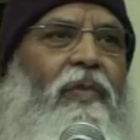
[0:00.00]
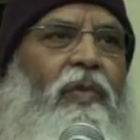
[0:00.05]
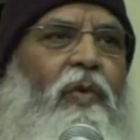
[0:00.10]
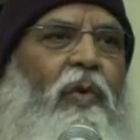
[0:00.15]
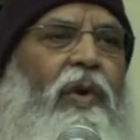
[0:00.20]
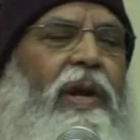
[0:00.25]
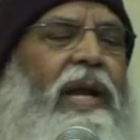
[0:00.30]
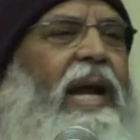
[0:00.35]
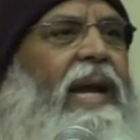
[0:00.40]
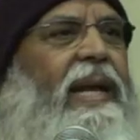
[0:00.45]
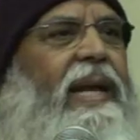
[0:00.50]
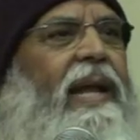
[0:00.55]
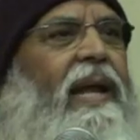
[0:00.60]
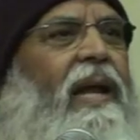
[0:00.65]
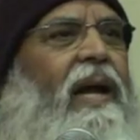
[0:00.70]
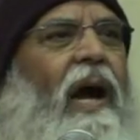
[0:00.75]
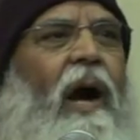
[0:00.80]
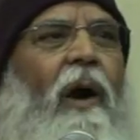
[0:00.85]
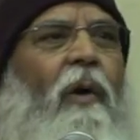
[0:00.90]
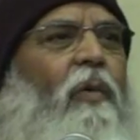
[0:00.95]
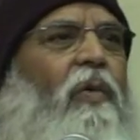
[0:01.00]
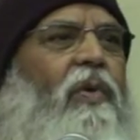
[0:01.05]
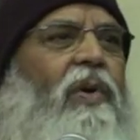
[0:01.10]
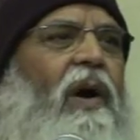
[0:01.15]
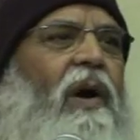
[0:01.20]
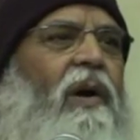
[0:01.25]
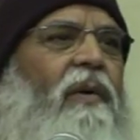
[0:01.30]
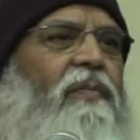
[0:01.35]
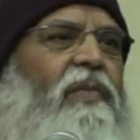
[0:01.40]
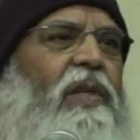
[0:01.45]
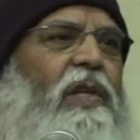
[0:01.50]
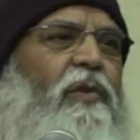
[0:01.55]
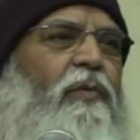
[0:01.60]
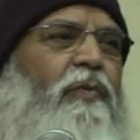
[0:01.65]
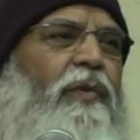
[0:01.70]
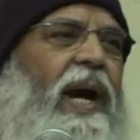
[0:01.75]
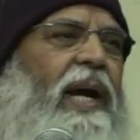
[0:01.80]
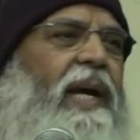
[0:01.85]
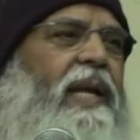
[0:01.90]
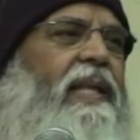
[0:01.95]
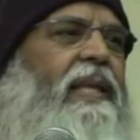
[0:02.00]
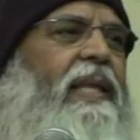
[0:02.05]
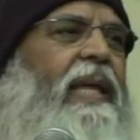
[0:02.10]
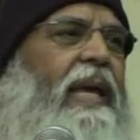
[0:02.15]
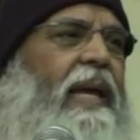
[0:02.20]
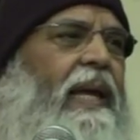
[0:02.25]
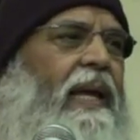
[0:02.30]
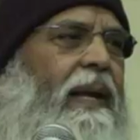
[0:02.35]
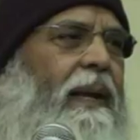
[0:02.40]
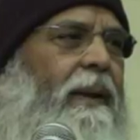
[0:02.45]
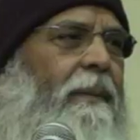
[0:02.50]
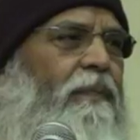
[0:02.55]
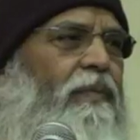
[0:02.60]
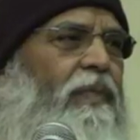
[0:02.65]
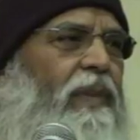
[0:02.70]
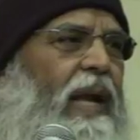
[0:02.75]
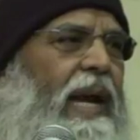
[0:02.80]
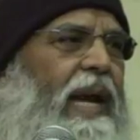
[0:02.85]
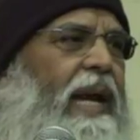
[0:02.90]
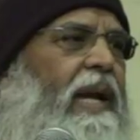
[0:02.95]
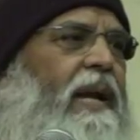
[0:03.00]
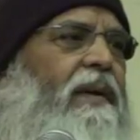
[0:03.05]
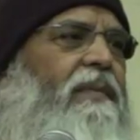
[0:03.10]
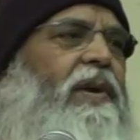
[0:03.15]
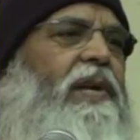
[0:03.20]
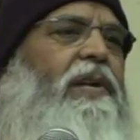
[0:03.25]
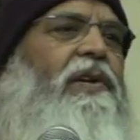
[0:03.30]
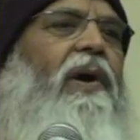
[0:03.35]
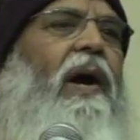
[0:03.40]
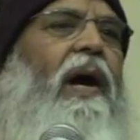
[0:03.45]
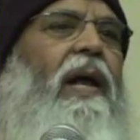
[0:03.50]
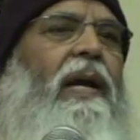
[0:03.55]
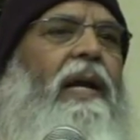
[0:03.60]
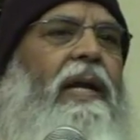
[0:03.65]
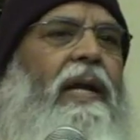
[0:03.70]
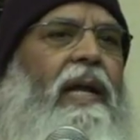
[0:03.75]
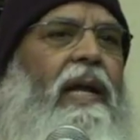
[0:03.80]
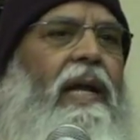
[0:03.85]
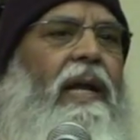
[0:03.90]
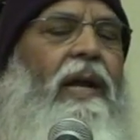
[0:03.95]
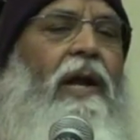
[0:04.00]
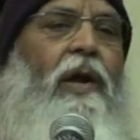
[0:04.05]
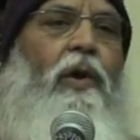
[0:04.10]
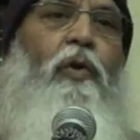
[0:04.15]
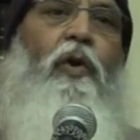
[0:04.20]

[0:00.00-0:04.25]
So, getting out of this vyakti, individuality,